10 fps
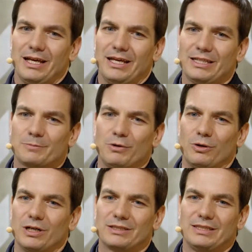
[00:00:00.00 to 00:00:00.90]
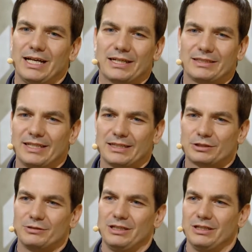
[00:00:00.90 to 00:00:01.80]
explored the
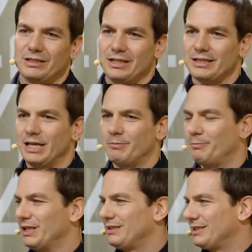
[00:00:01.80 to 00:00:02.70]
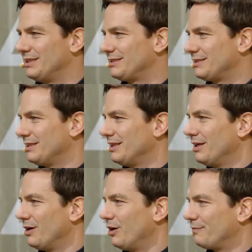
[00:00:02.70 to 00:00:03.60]
architectural capabilities
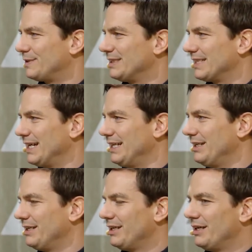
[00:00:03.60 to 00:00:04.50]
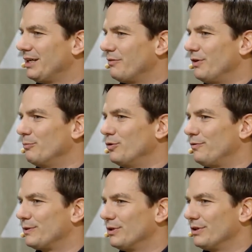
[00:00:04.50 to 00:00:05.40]
of design. We
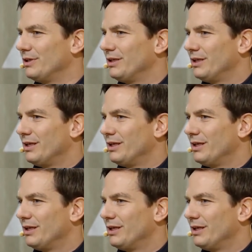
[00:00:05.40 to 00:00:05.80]
moved on